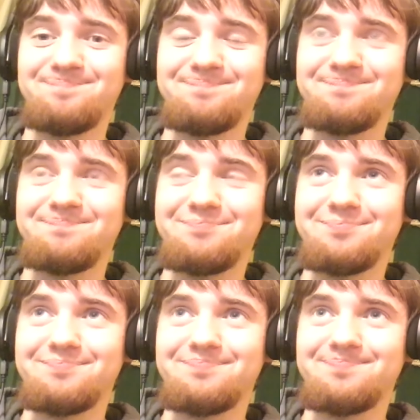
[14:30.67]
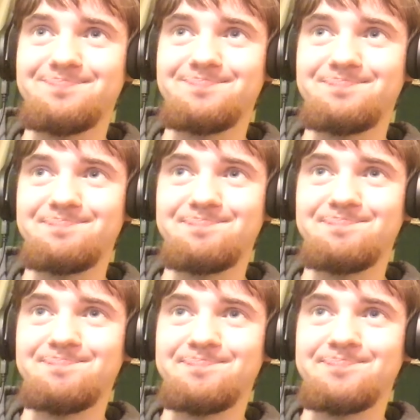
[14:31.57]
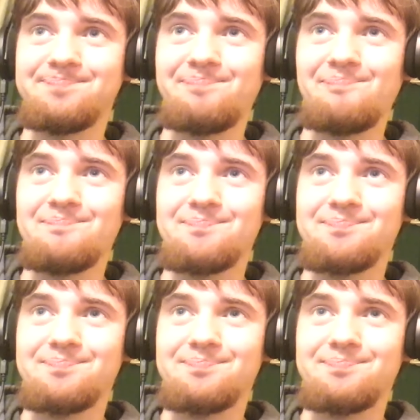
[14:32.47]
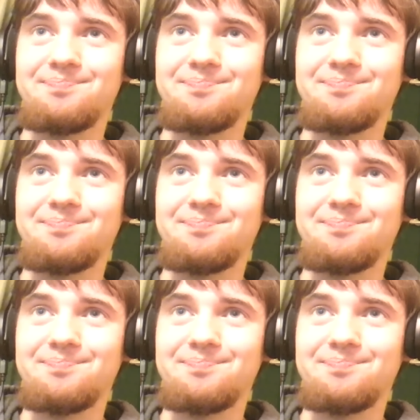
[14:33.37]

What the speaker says: (no one is talking)